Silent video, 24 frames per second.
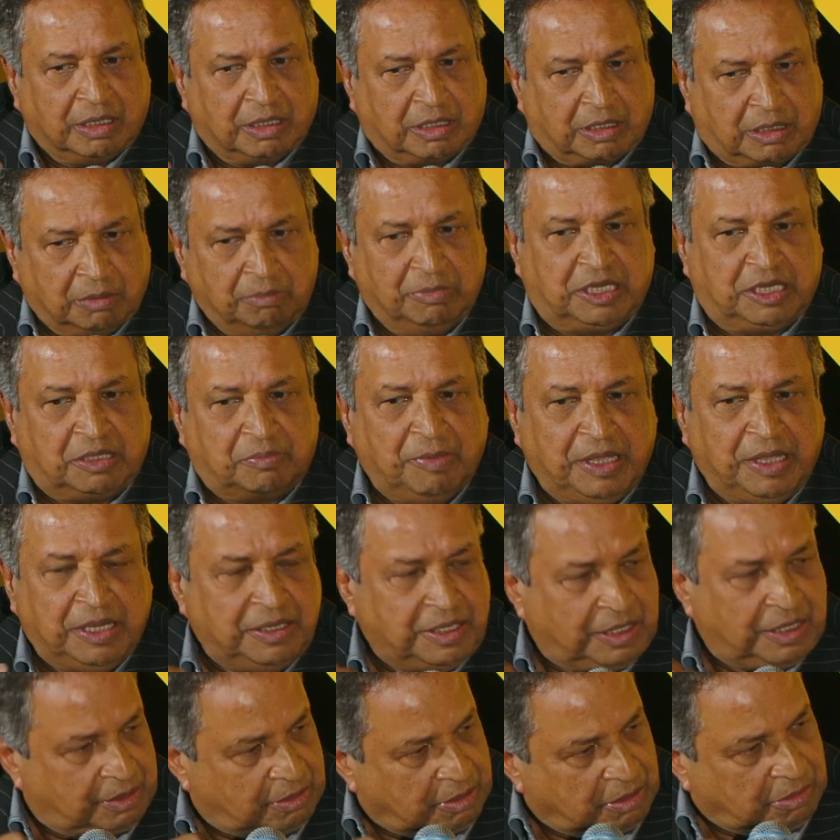
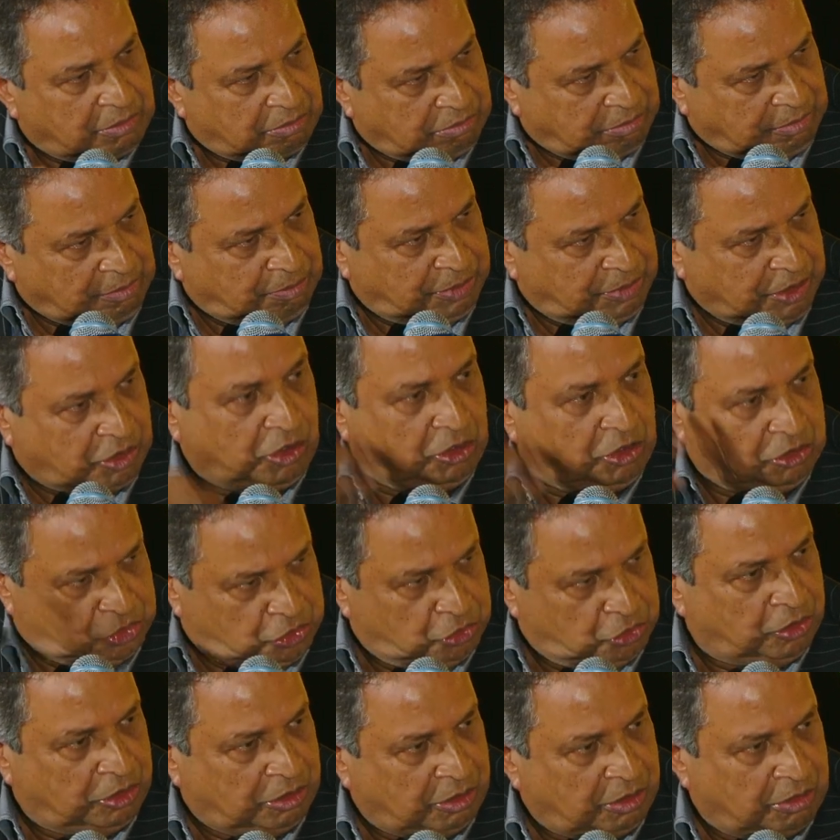commitment, because
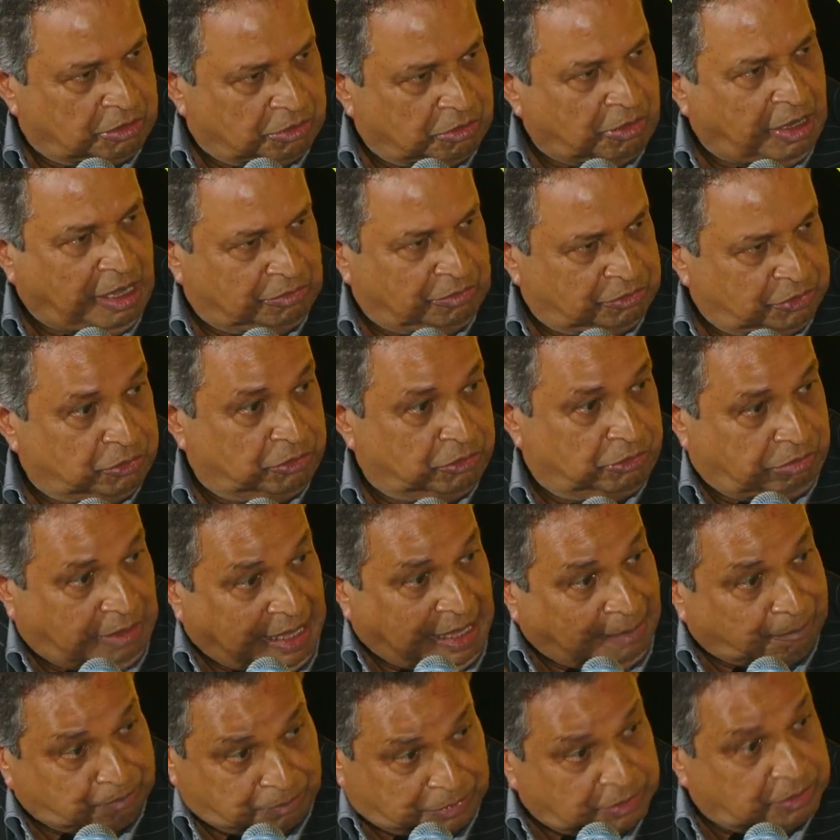
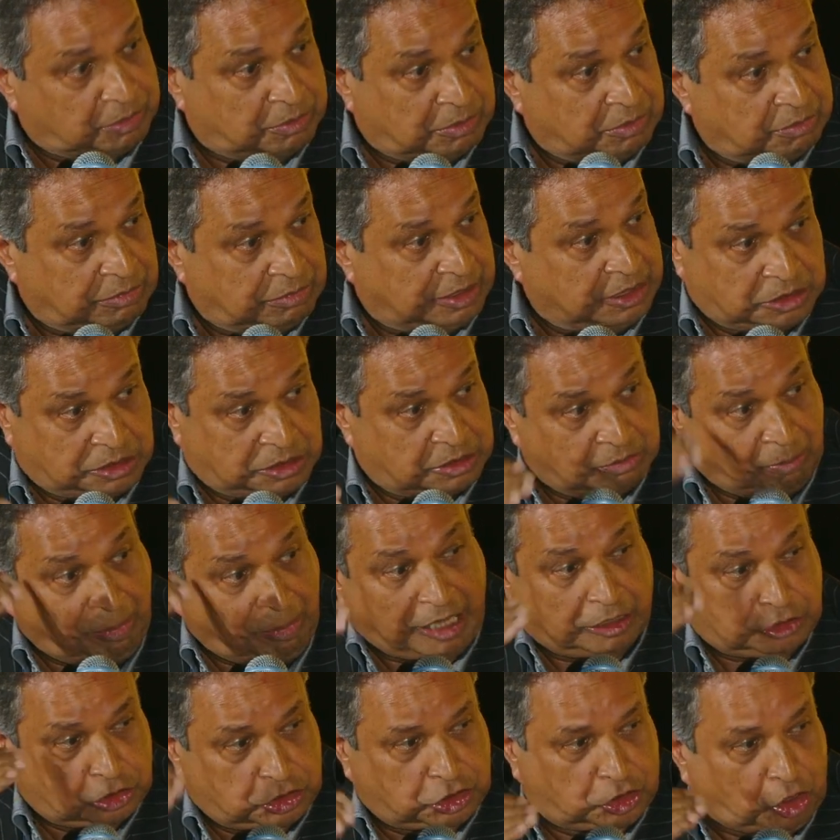there is
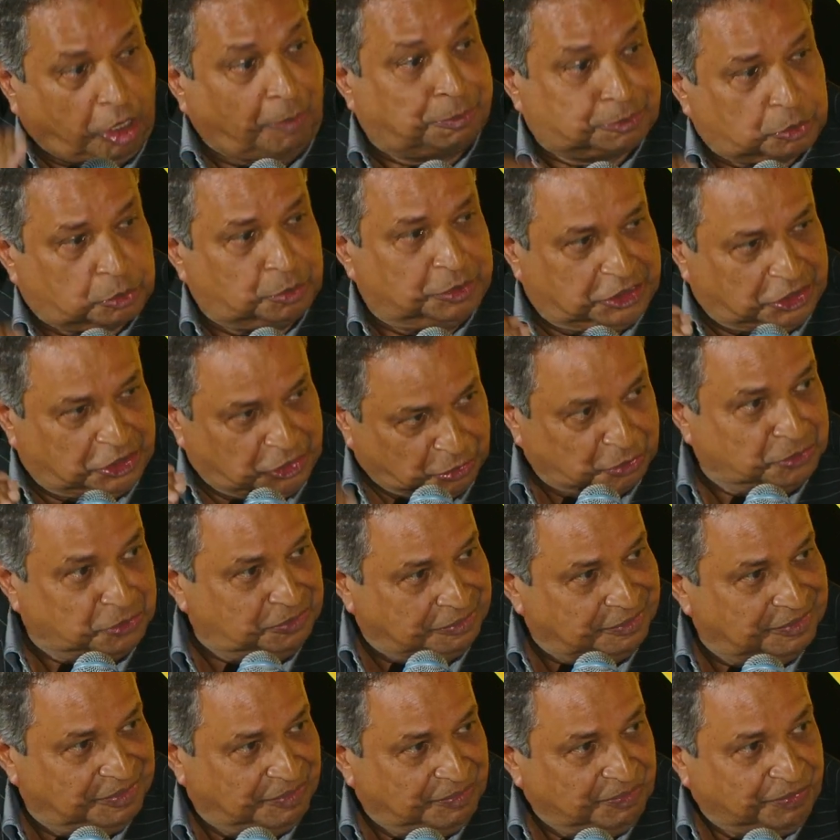buck stops with you,
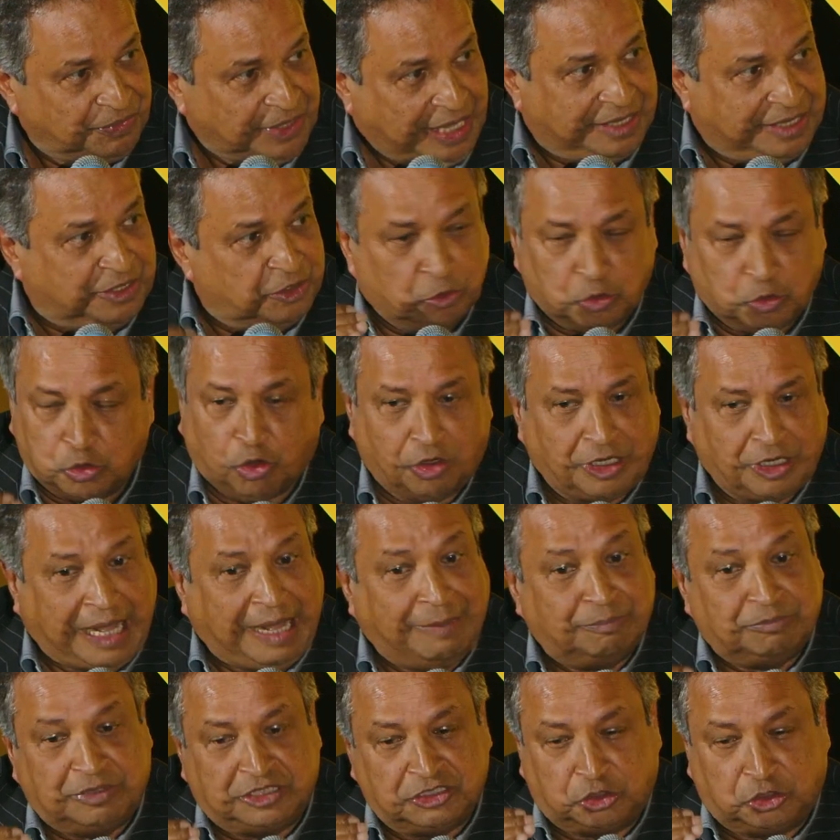and you don't
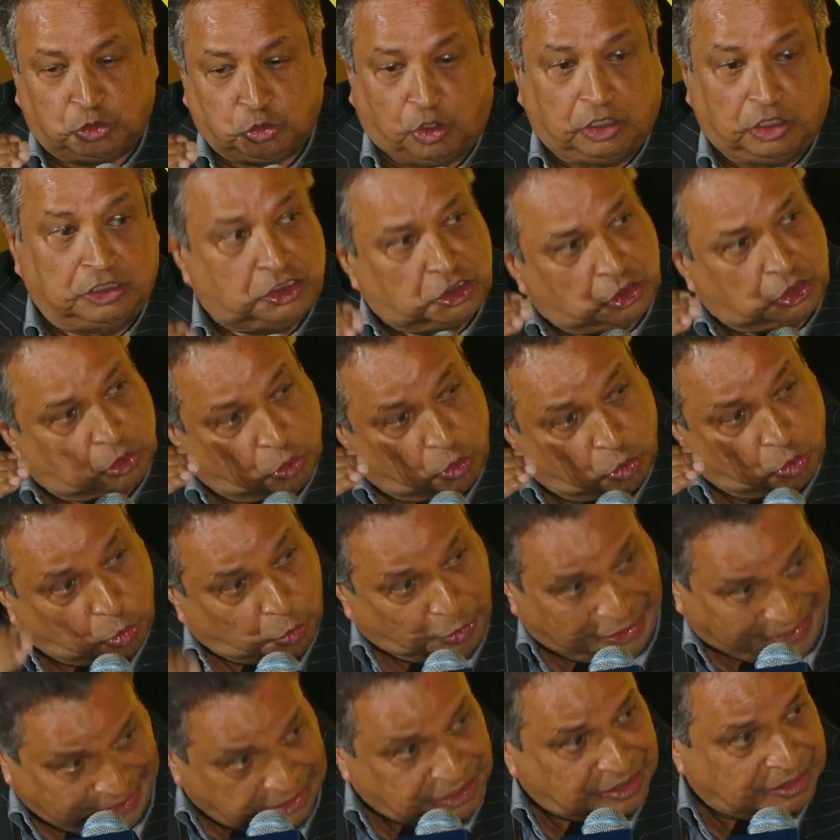have the choice to
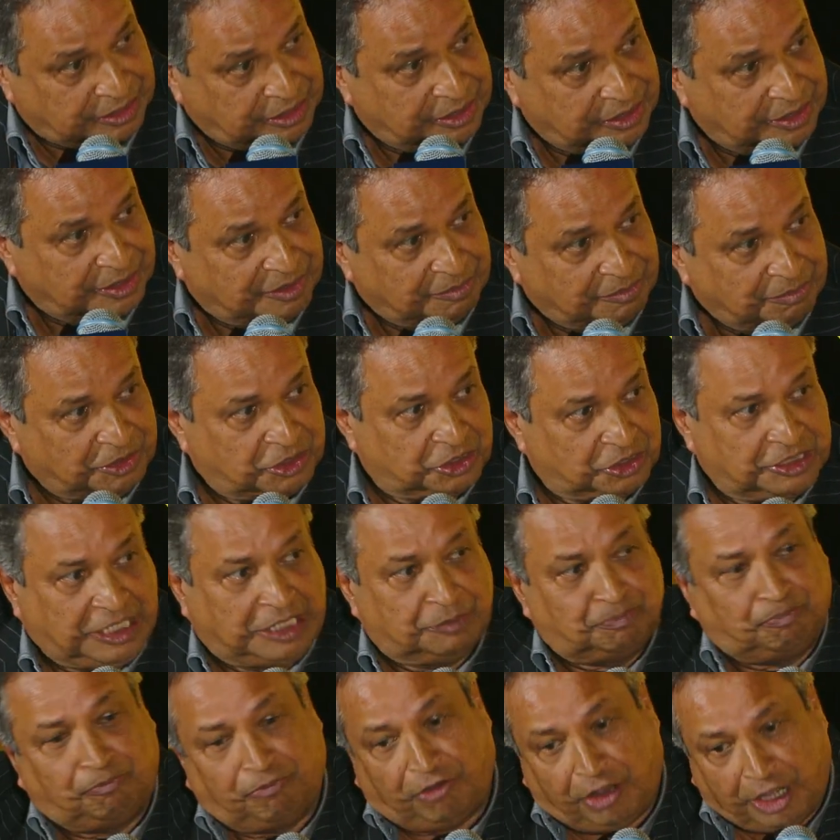quit because there
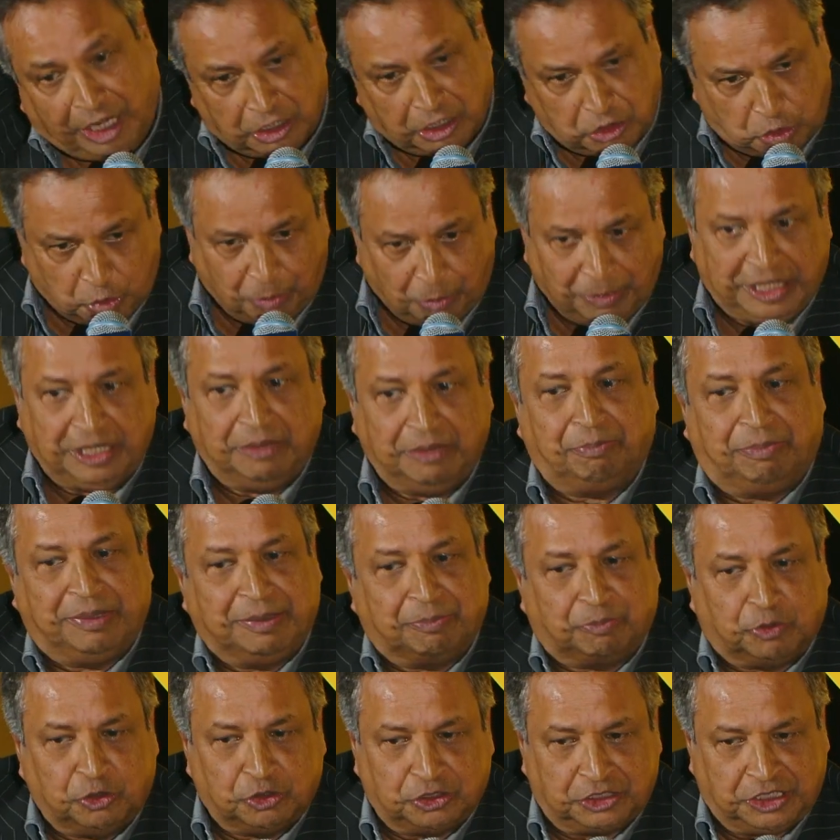are far too many
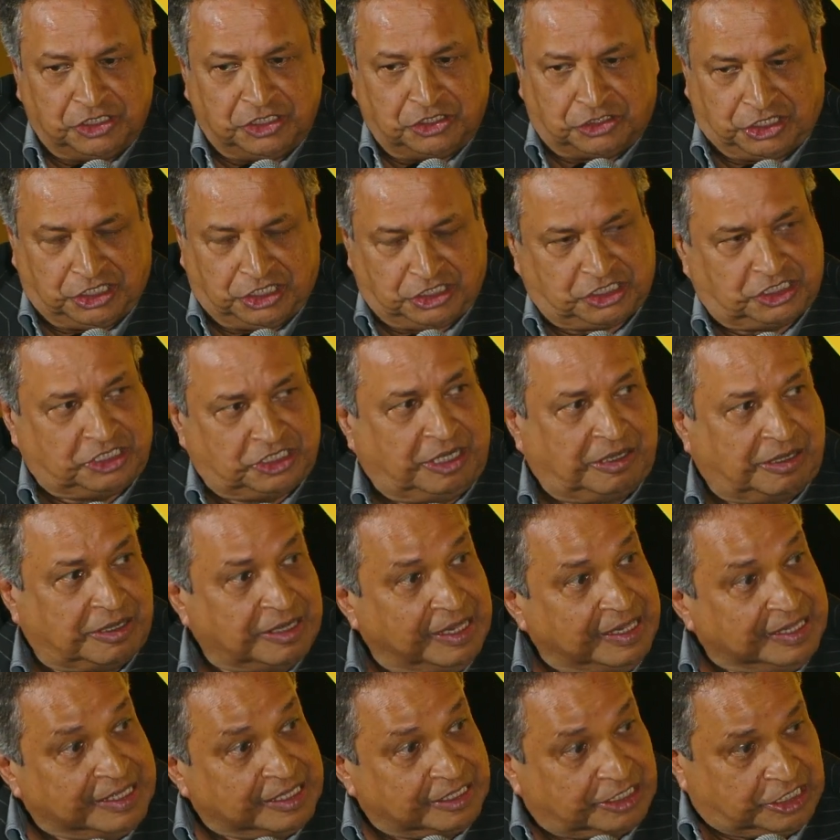people's interests are
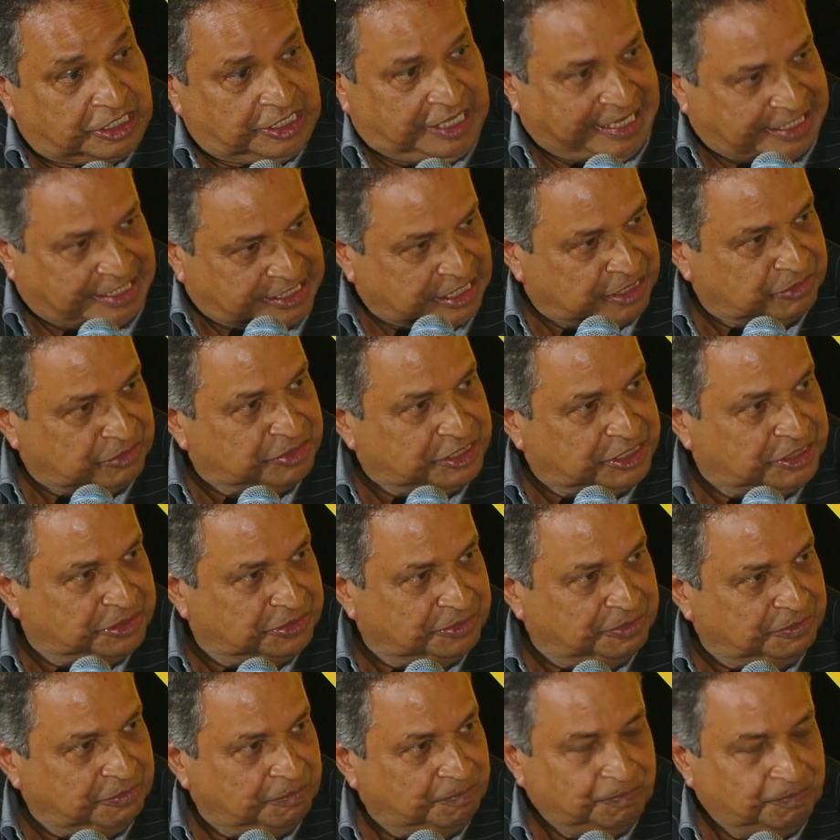connected with
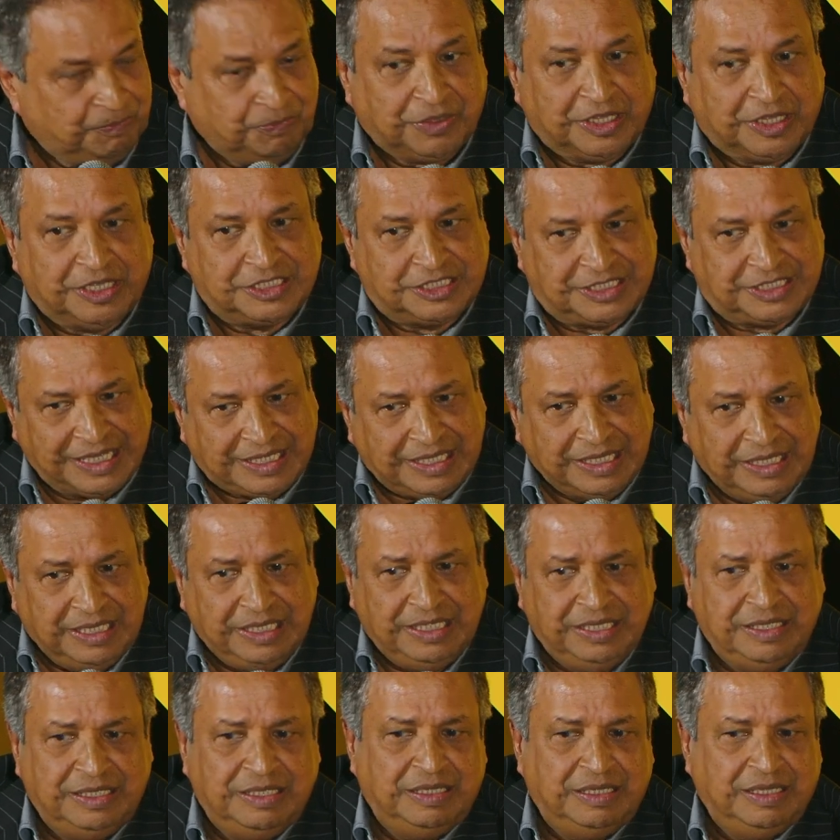you.
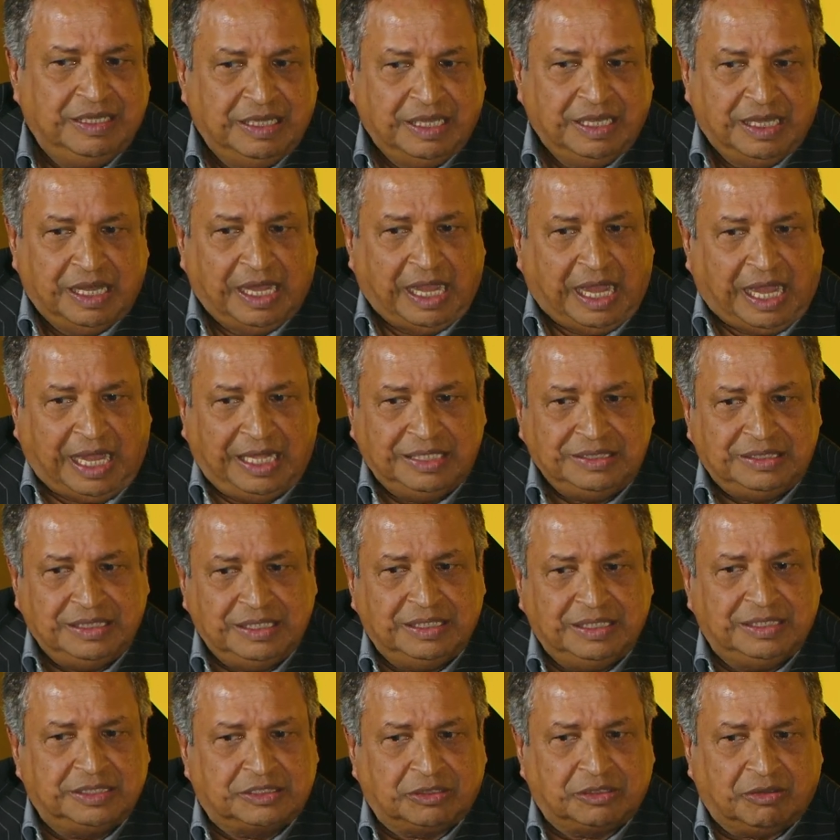Secondly, I think
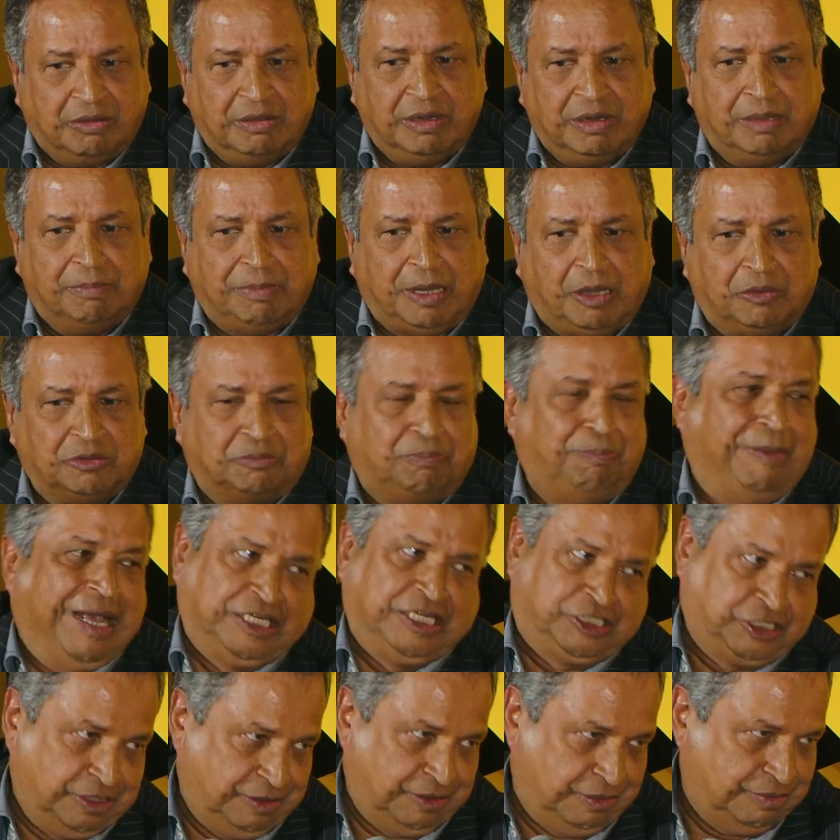it's all about
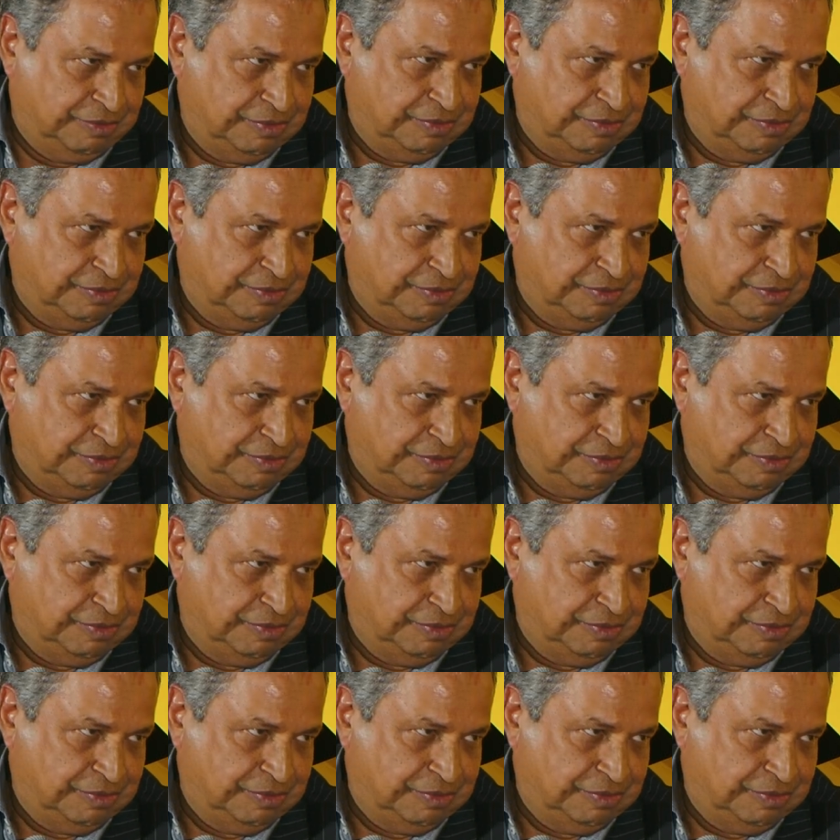passion.